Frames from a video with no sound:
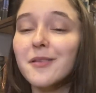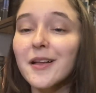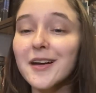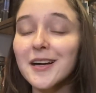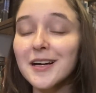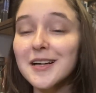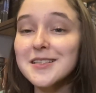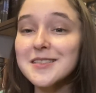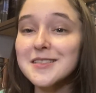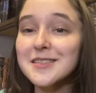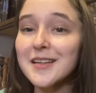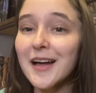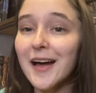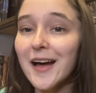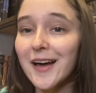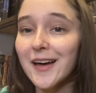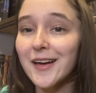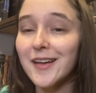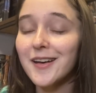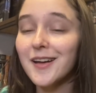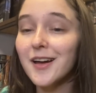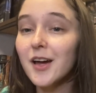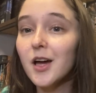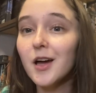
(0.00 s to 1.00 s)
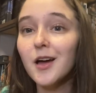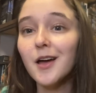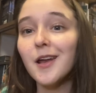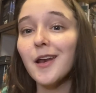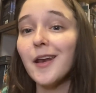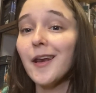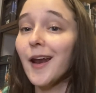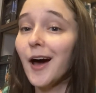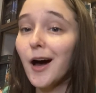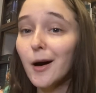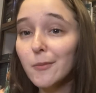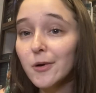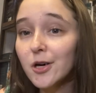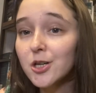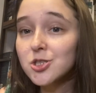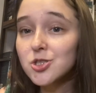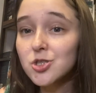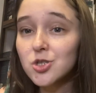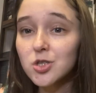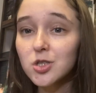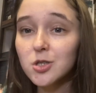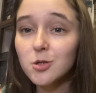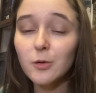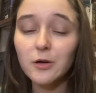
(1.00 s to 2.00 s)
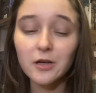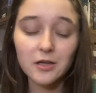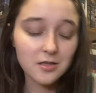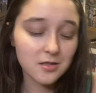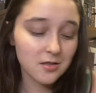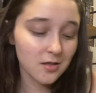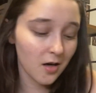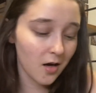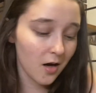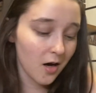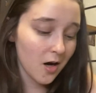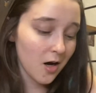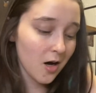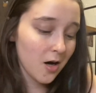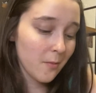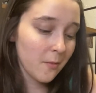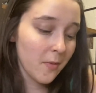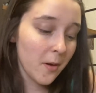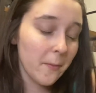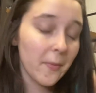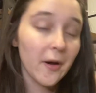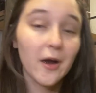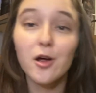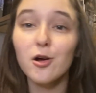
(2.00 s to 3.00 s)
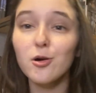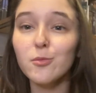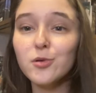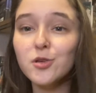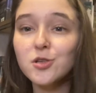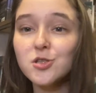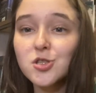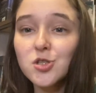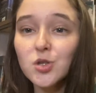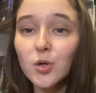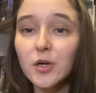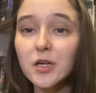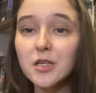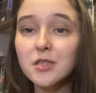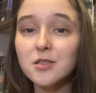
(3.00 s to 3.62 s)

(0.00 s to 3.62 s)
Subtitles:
Like I said, not much to it. But I hope you enjoyed.